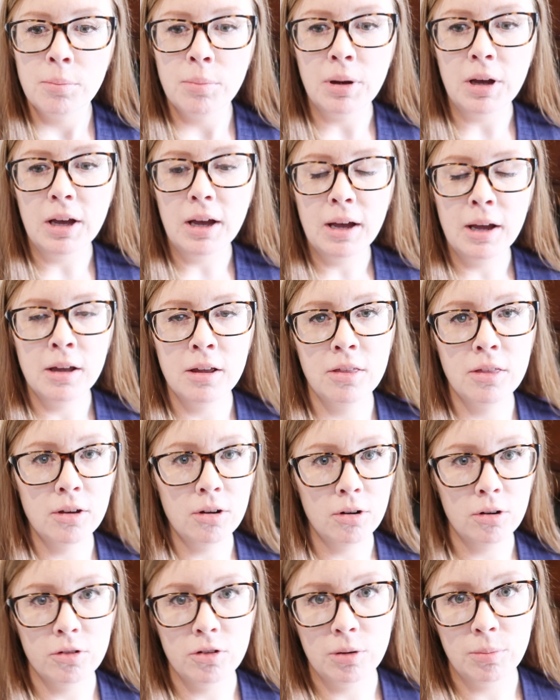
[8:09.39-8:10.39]
But the
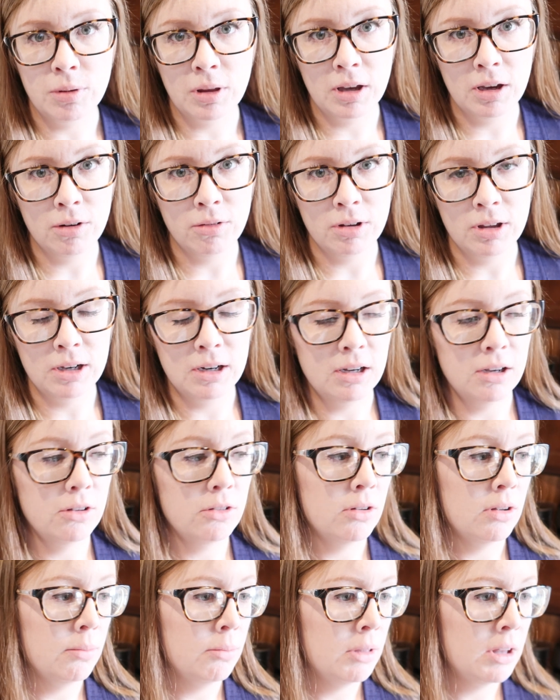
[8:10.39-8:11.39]
girls are playing really
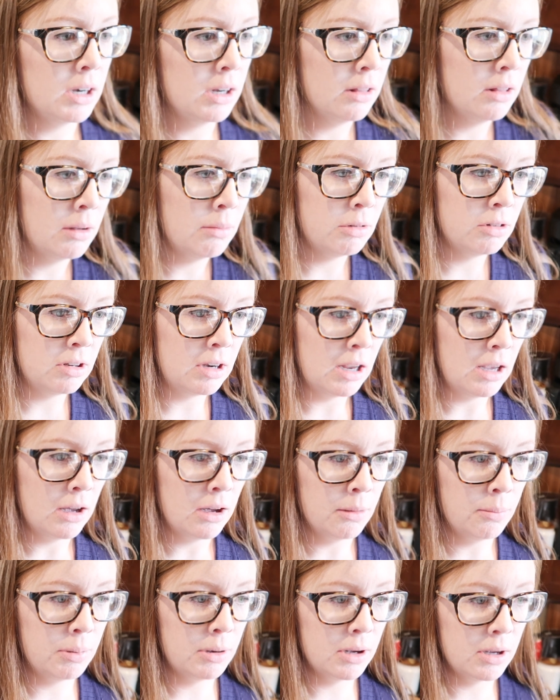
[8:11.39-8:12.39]
nice, so I'm letting them stay
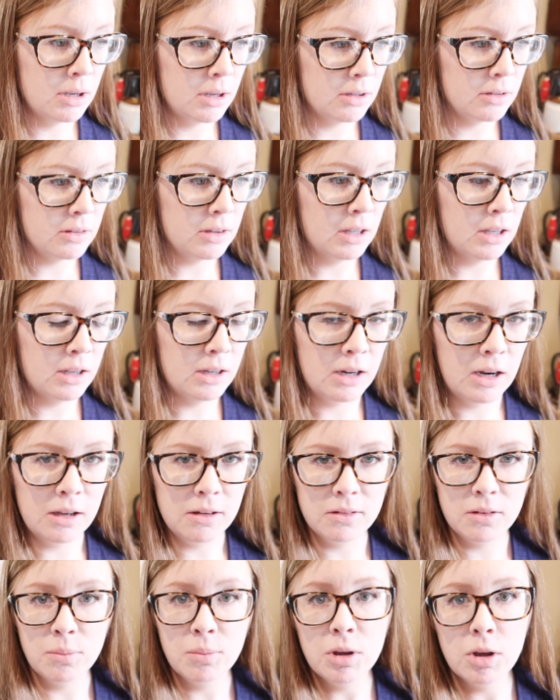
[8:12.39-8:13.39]
up. San
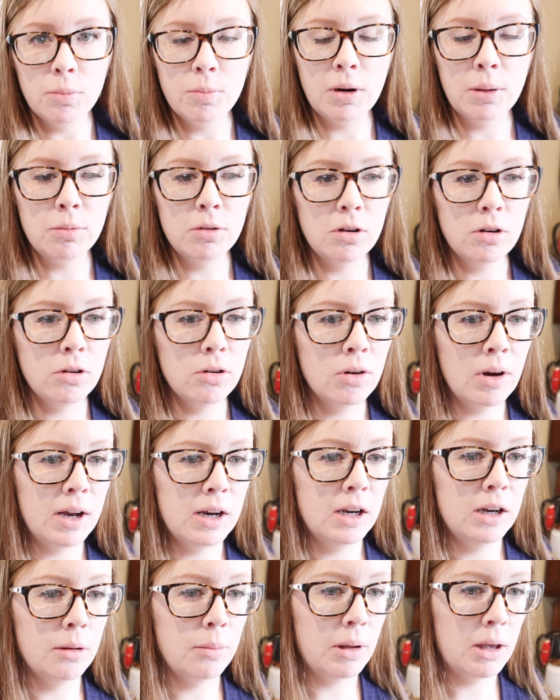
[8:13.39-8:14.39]
has some meal prep to do. I
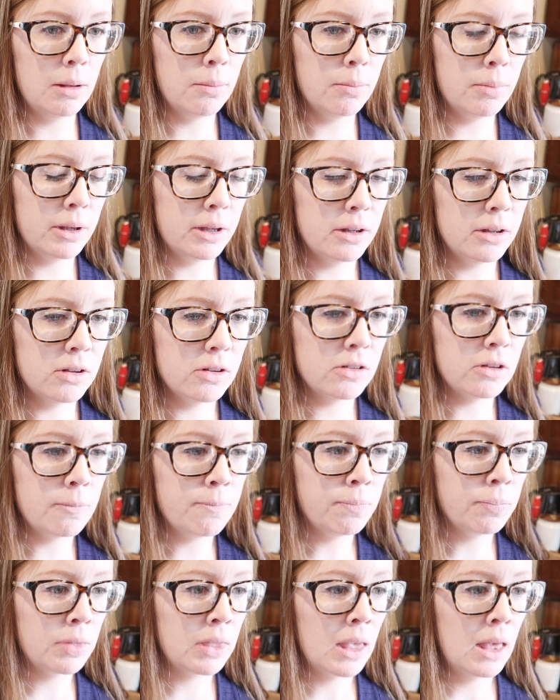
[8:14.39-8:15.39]
need to pay bills.
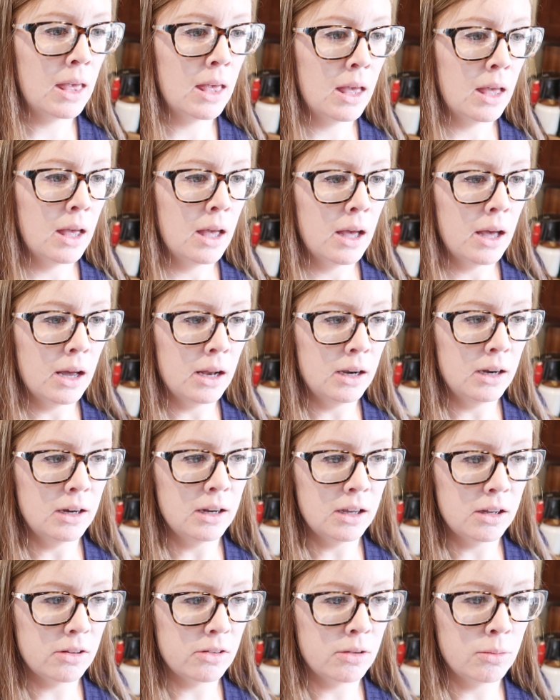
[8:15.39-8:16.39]
I need
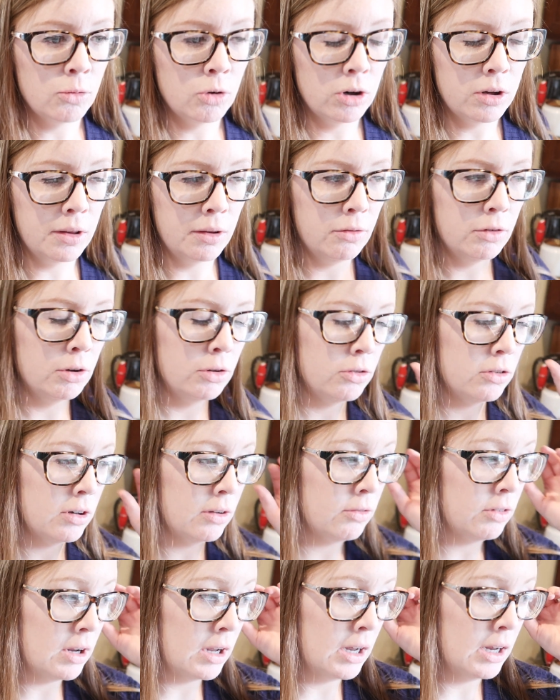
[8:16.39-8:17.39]
to get some Work Life Glue
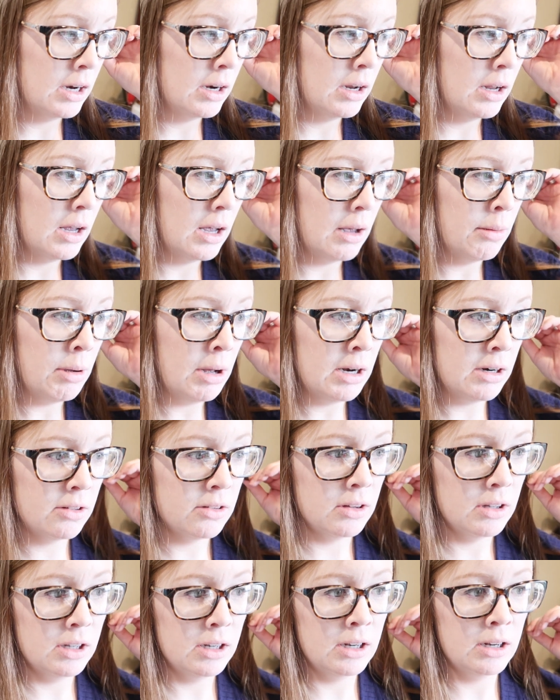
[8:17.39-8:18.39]
stuff done. I'm
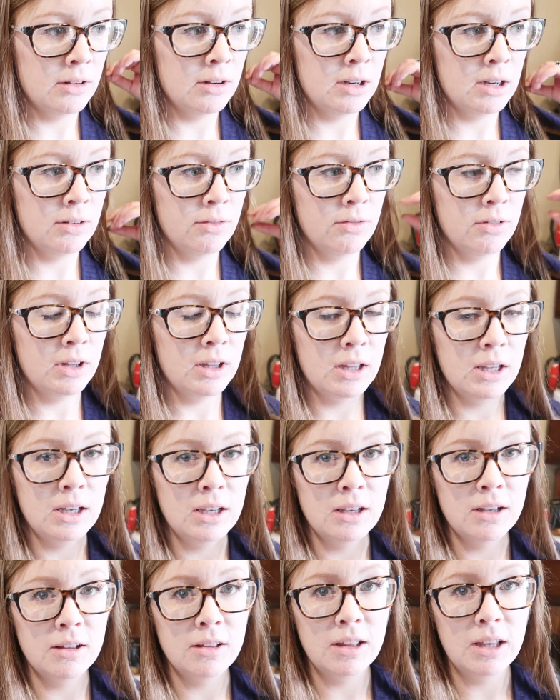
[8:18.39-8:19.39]
honestly
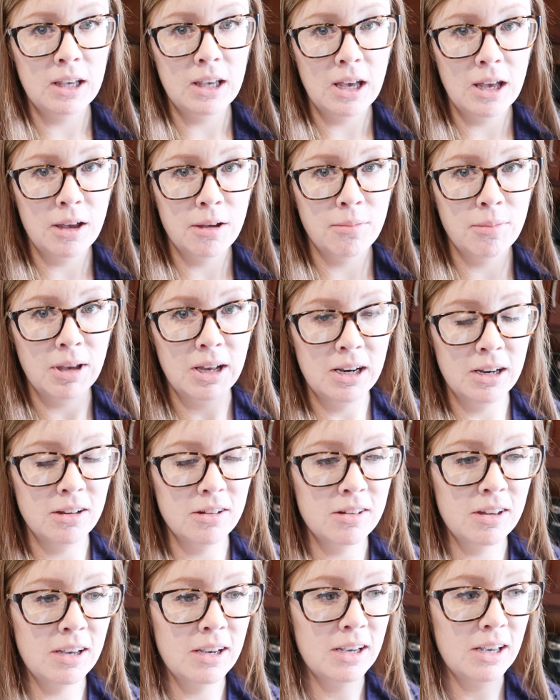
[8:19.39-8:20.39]
feeling like I'm getting
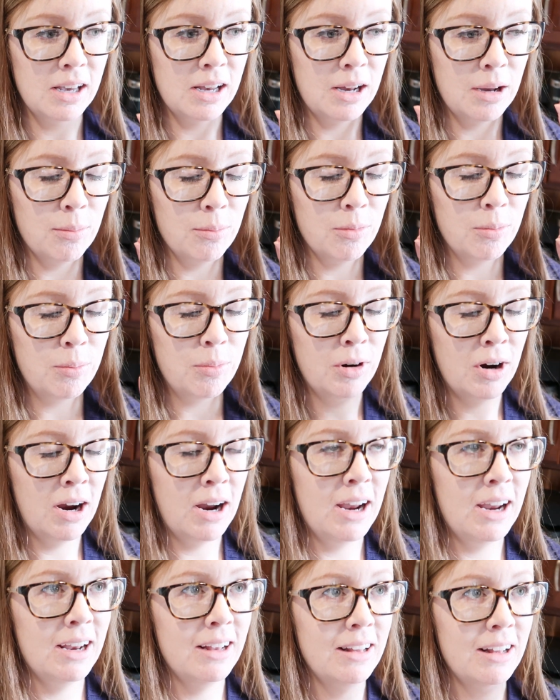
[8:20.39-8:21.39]
sick. I'm
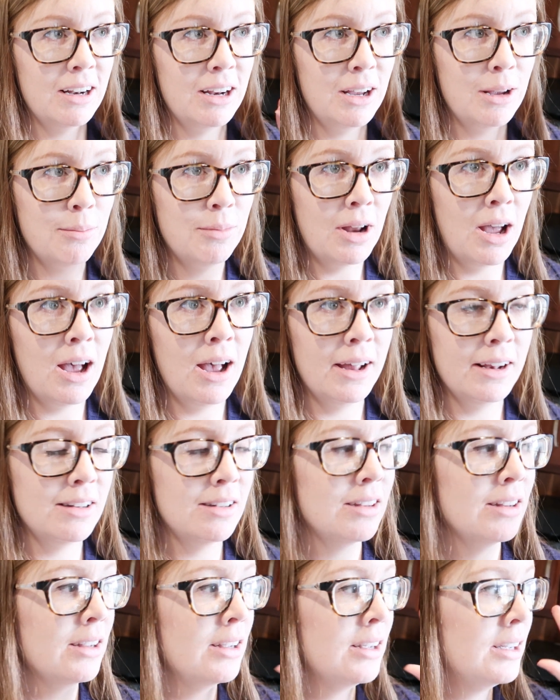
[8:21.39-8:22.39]
praying that I am
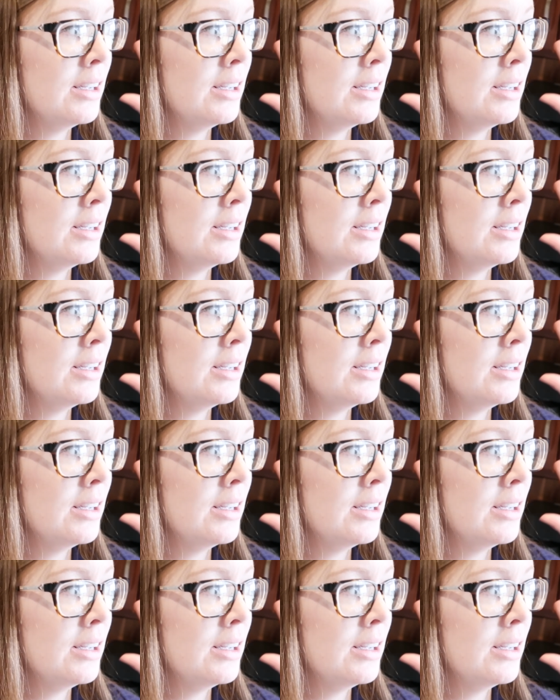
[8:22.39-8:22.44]
not,